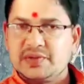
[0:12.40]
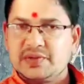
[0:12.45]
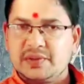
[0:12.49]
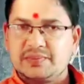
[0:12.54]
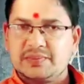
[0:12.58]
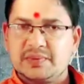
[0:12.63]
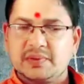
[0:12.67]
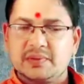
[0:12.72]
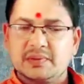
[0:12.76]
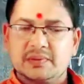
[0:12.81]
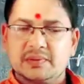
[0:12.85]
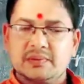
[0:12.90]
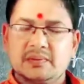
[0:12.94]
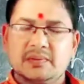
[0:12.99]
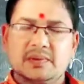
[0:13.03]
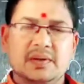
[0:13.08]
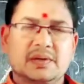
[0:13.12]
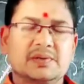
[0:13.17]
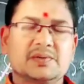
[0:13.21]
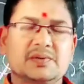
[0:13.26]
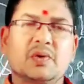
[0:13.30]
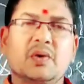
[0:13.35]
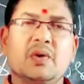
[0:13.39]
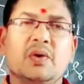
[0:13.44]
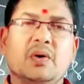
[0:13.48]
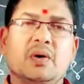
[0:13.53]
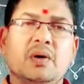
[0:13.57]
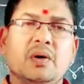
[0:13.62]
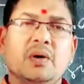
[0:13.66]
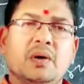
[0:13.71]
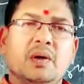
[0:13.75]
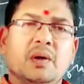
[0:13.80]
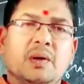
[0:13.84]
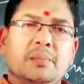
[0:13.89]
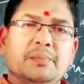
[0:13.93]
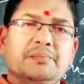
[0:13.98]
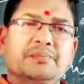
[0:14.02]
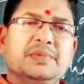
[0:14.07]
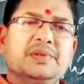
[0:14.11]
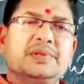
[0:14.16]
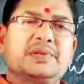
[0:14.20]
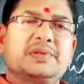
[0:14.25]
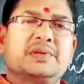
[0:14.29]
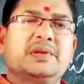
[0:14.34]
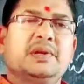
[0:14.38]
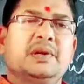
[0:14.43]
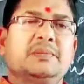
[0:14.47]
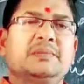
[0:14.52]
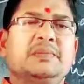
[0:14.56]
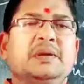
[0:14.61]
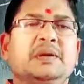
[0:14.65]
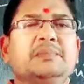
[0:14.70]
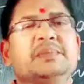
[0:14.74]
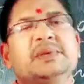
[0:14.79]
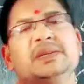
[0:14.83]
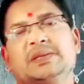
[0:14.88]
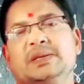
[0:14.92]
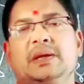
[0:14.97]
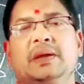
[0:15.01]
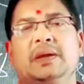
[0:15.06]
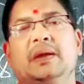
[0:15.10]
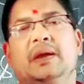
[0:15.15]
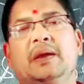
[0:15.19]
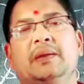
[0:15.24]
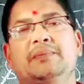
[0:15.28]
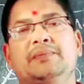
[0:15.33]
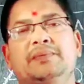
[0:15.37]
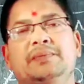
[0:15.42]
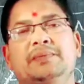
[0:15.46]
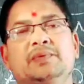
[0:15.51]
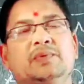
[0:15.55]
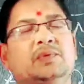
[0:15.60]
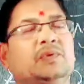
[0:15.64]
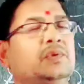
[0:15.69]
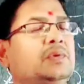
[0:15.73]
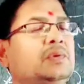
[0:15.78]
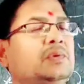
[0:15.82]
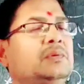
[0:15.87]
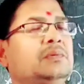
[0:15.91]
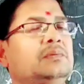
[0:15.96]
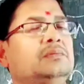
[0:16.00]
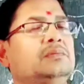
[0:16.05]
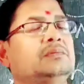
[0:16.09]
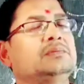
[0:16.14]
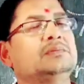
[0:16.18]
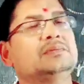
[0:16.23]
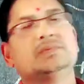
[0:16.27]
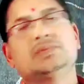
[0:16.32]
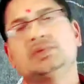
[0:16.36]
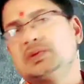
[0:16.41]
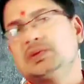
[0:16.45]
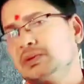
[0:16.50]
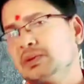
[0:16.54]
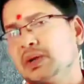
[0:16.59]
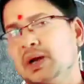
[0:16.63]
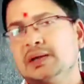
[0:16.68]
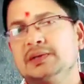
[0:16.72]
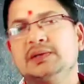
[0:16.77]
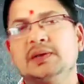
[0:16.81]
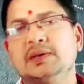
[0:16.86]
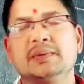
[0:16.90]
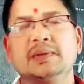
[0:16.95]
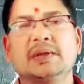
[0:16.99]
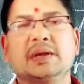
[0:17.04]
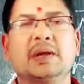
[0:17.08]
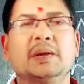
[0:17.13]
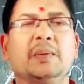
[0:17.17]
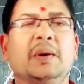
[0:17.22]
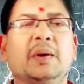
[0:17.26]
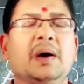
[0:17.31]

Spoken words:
chapter, that is your mystery of the missing gap. So, total